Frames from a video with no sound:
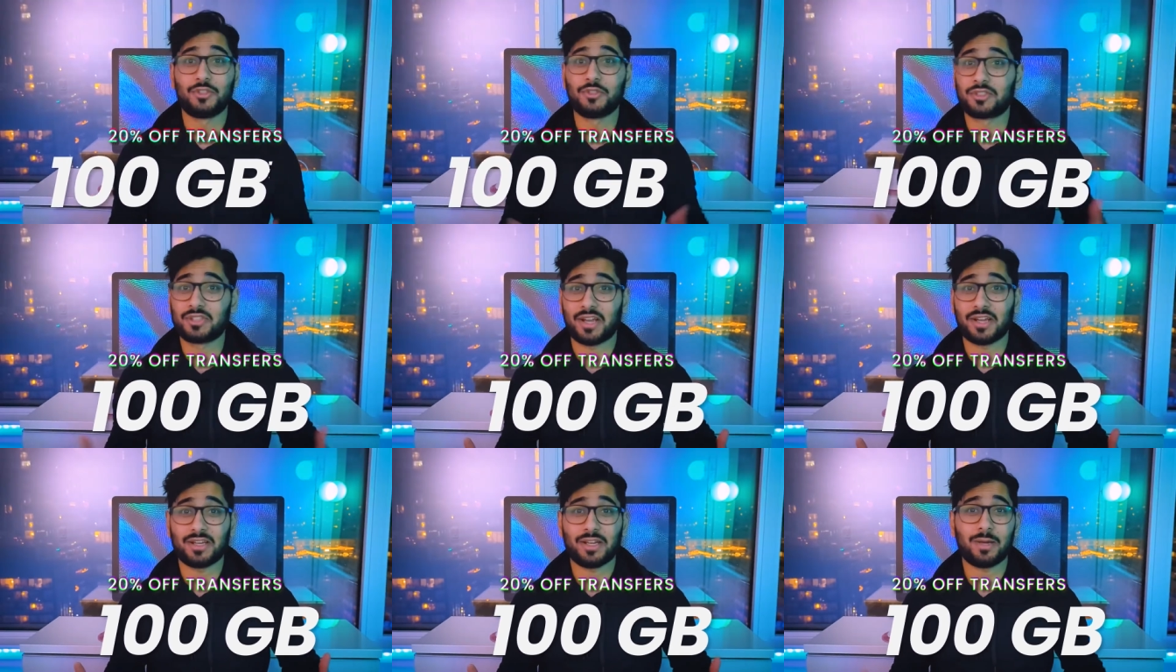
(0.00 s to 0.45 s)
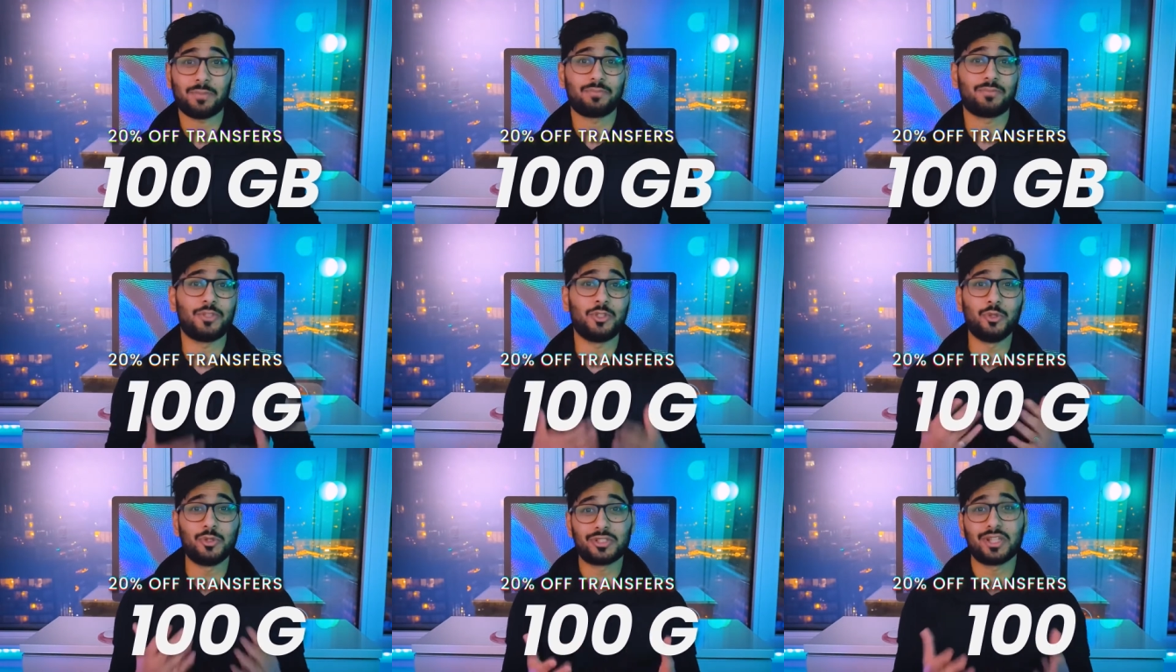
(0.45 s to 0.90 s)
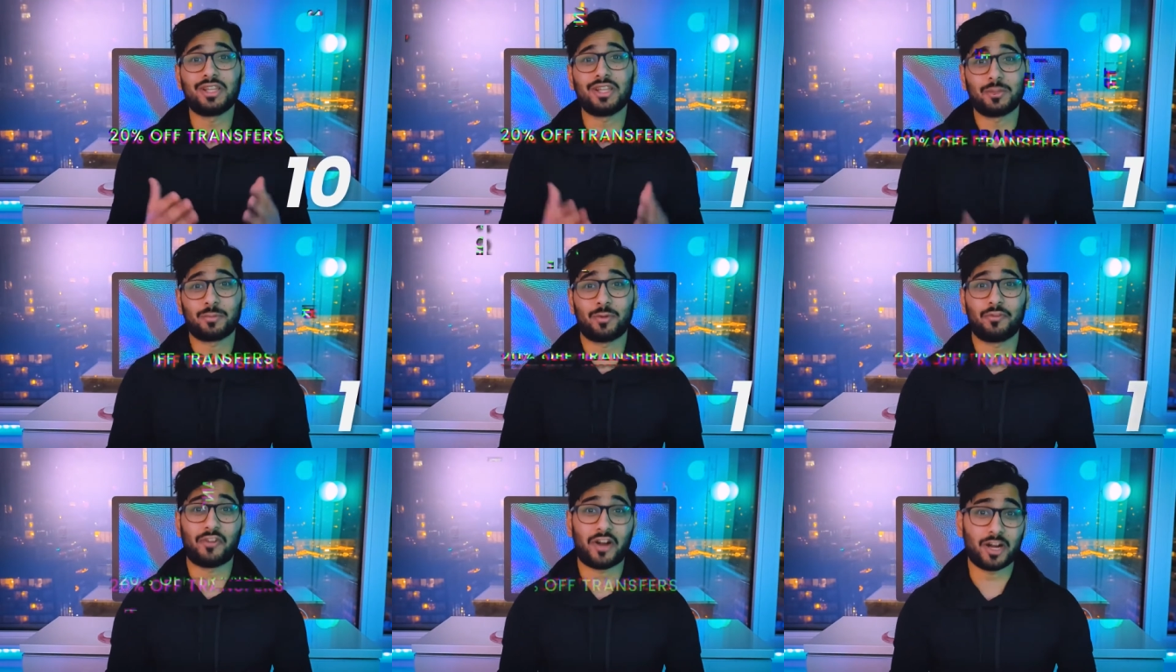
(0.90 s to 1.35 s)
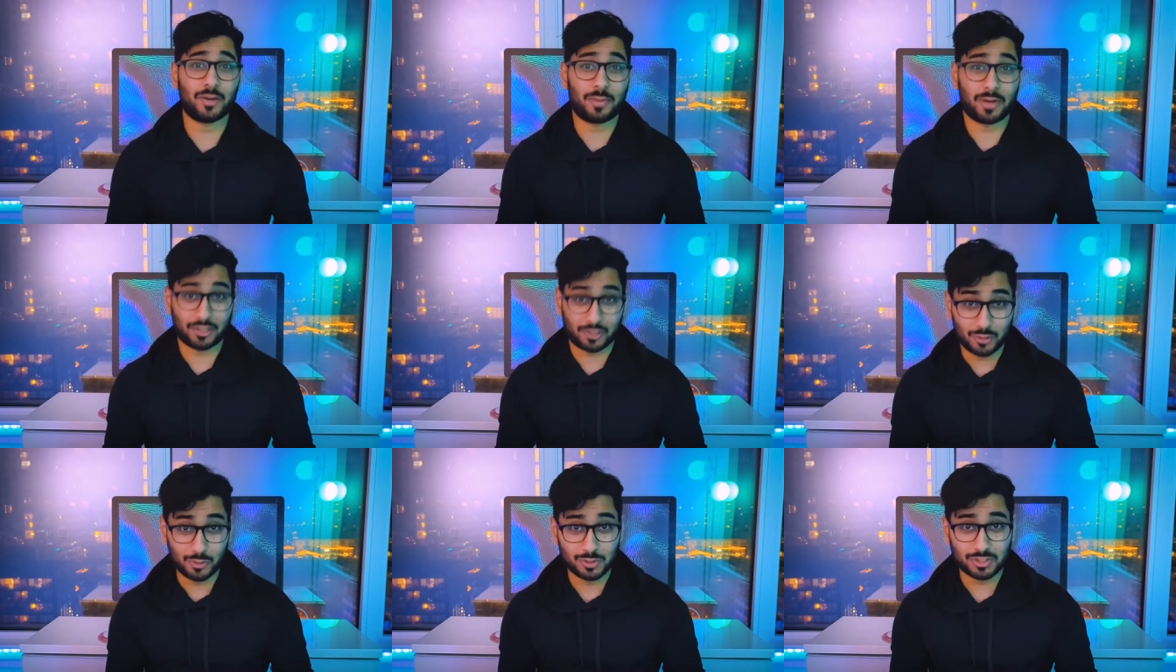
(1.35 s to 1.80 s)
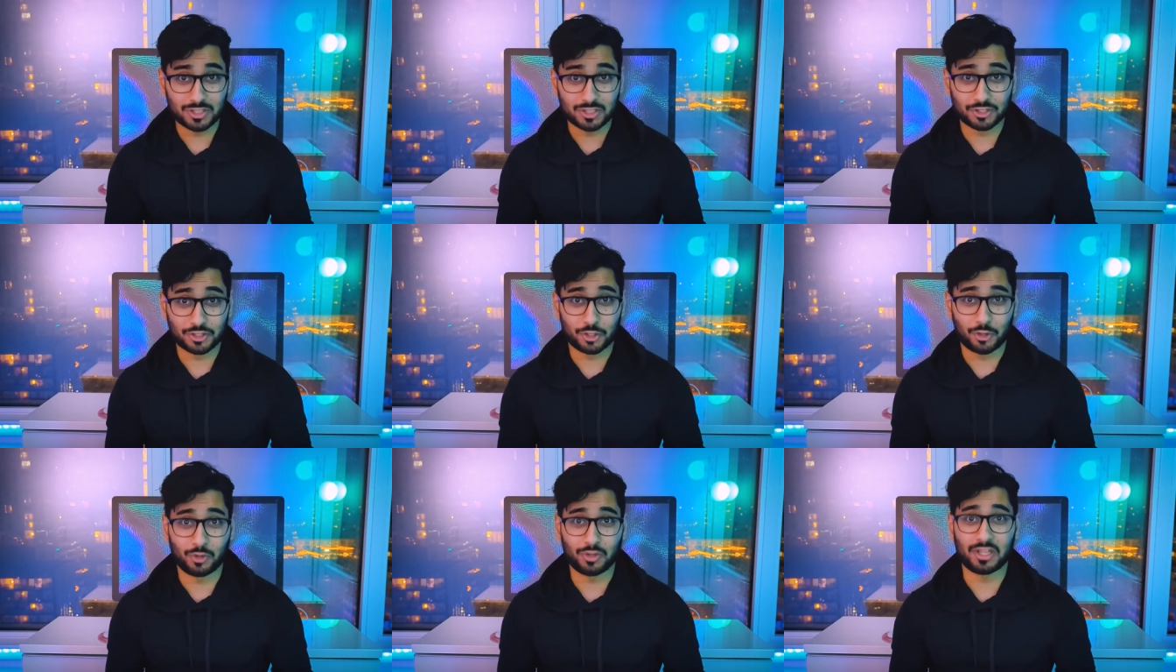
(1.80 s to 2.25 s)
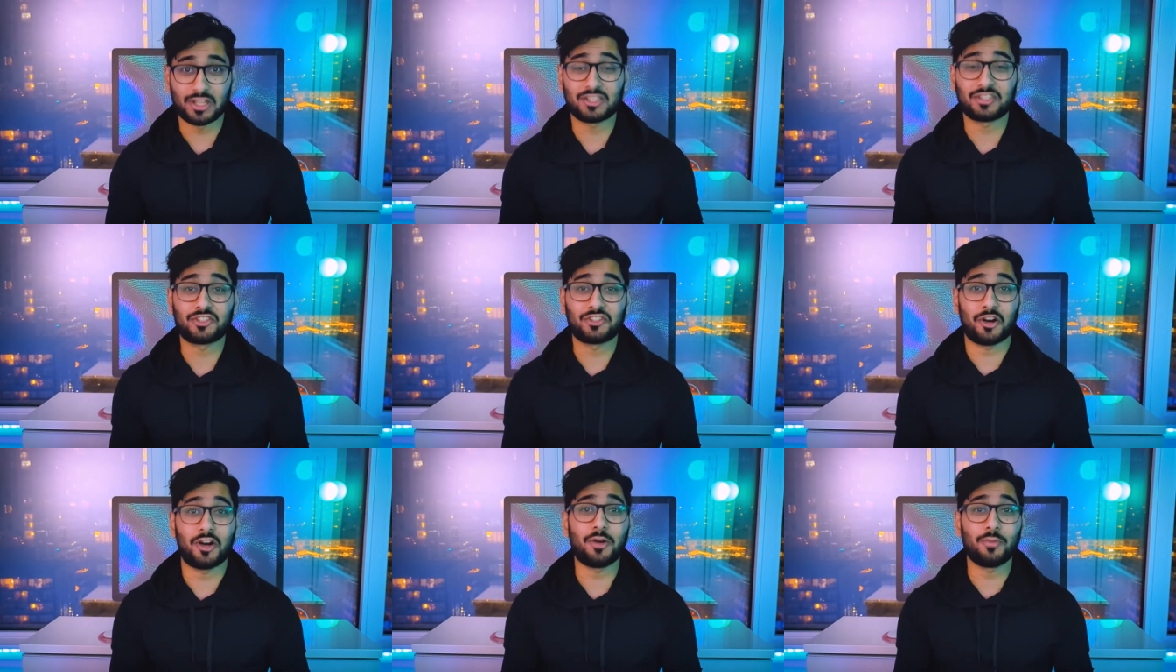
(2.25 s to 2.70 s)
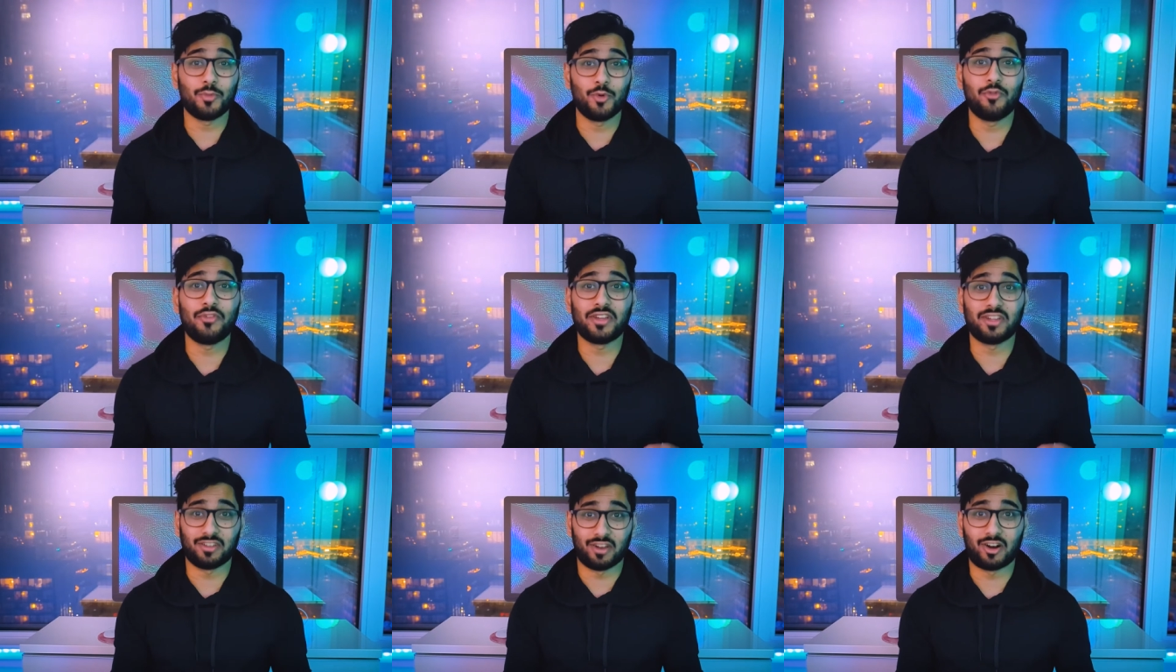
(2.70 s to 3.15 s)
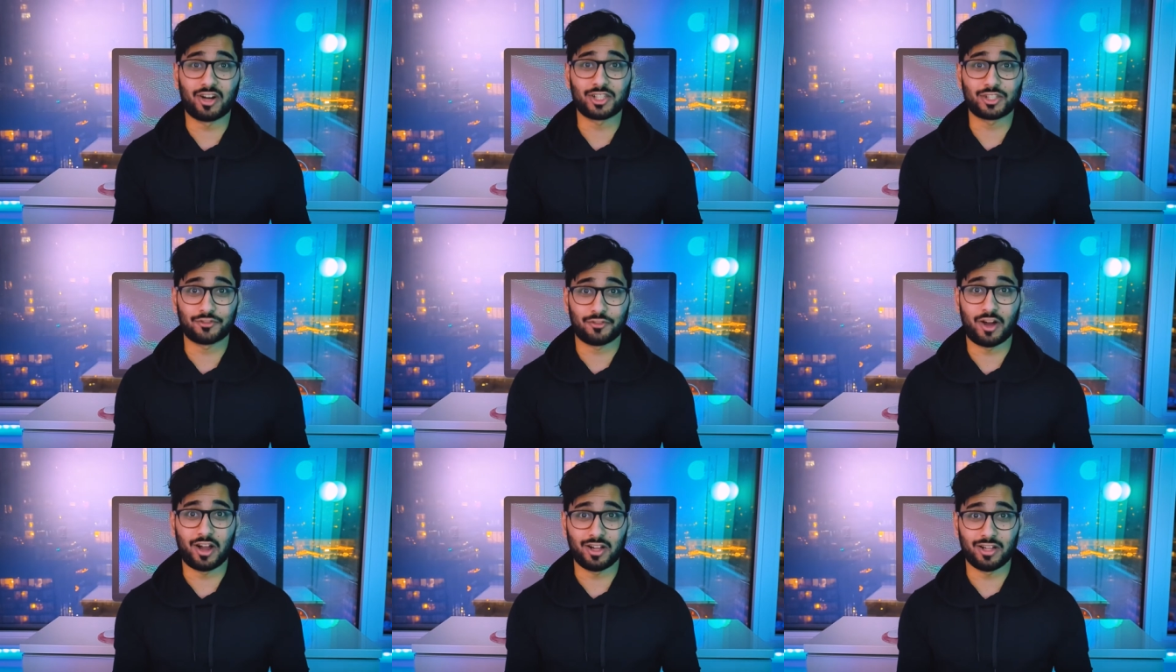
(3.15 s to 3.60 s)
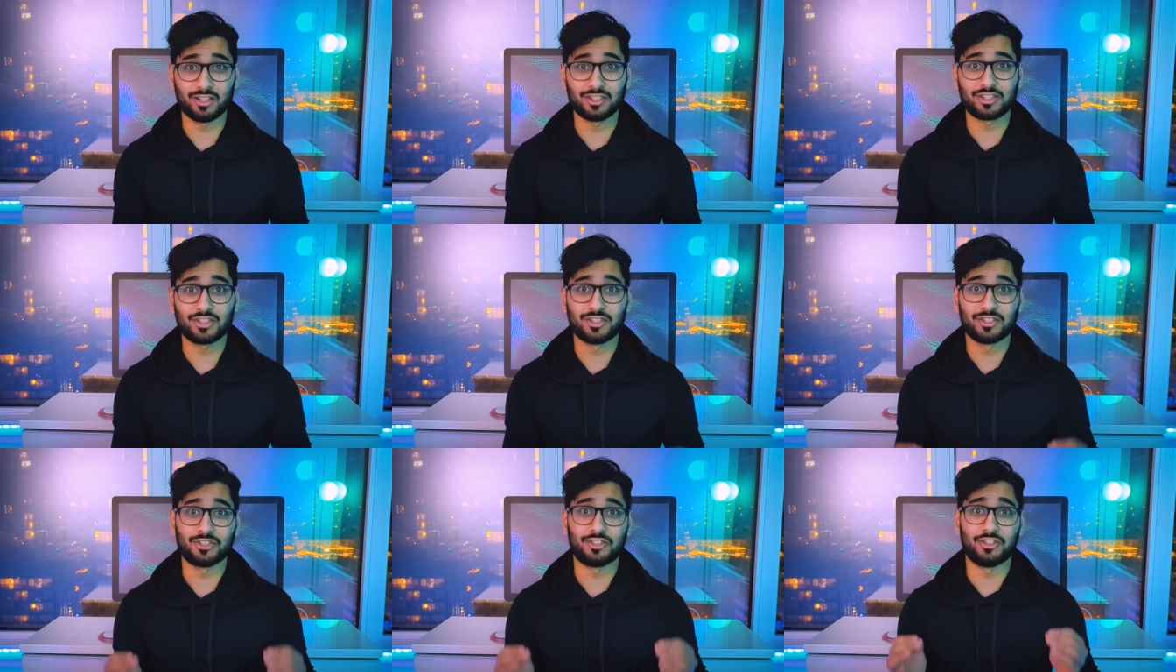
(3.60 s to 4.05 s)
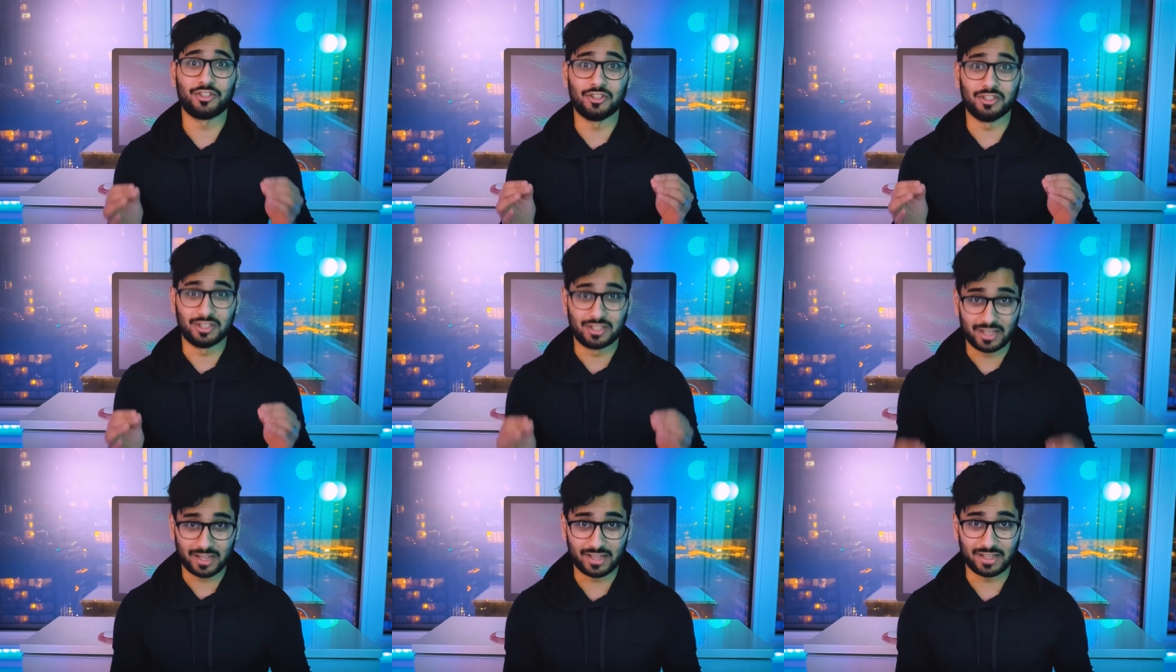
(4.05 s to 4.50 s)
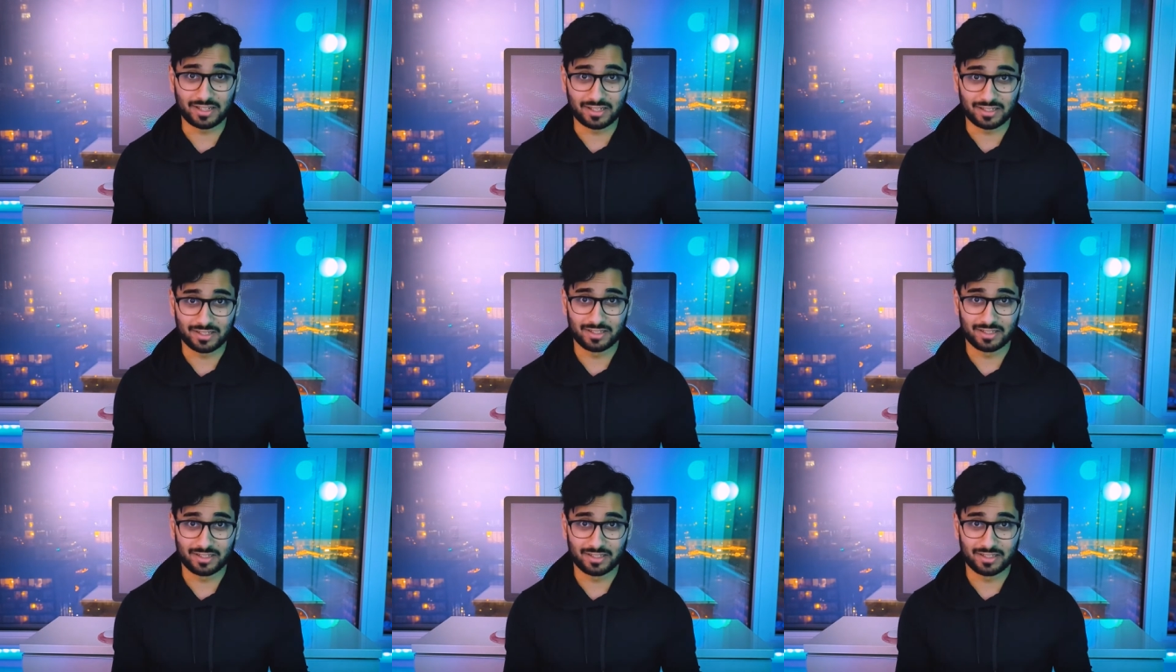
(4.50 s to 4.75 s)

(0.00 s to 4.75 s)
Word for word: To sign up, use the link provided by Crews Control and start moving large files today.